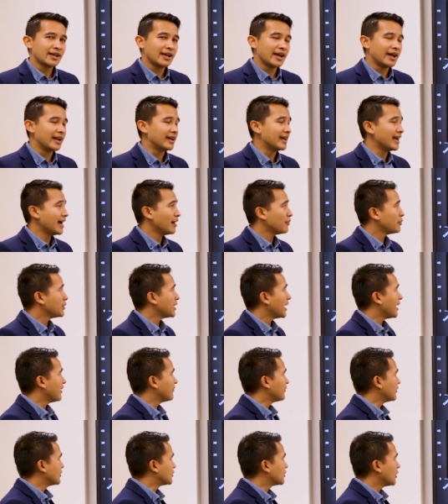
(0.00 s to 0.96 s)
and now we
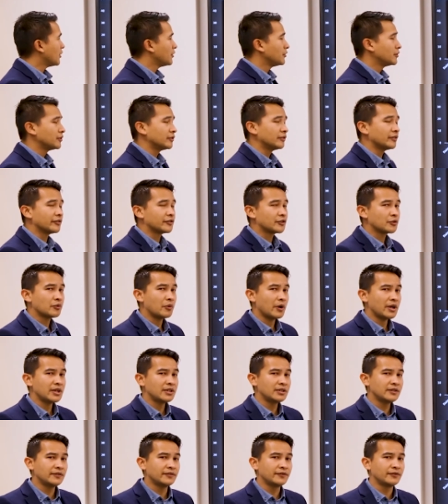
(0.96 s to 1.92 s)
have a total of
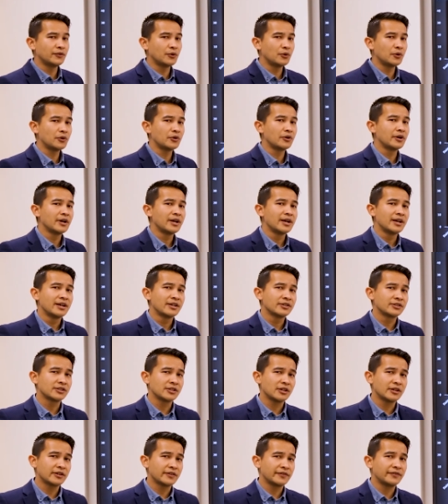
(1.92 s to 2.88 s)
twenty-four
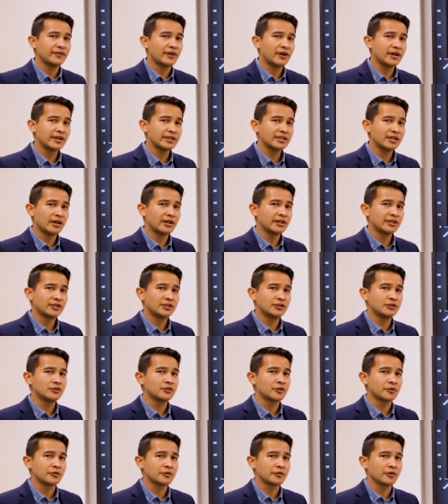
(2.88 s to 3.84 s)
certified DALI two
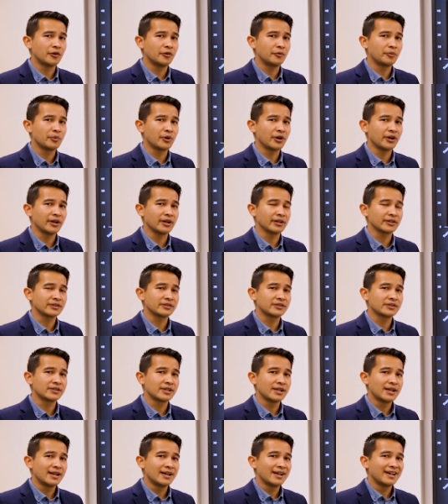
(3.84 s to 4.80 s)
control products